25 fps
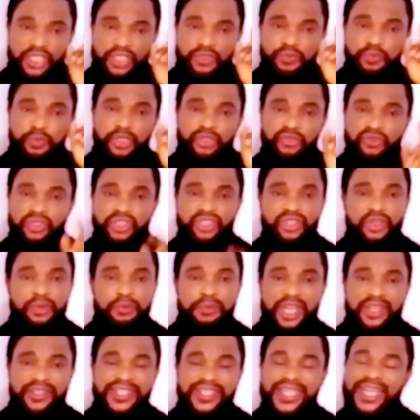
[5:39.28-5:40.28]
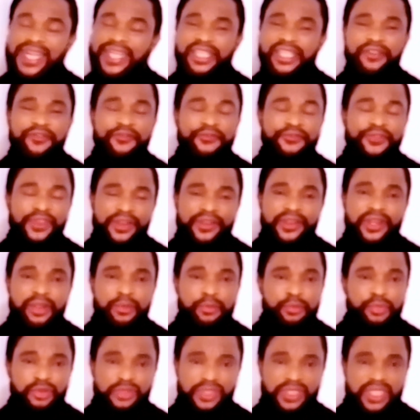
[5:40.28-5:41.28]
is punctuation marks, and they're very
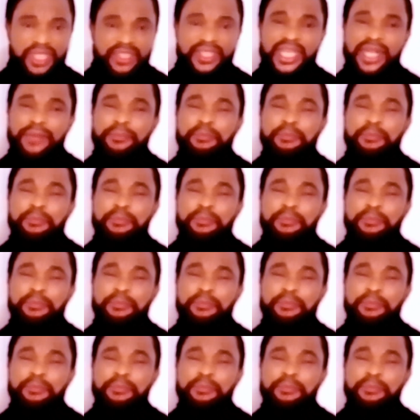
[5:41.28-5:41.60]
important.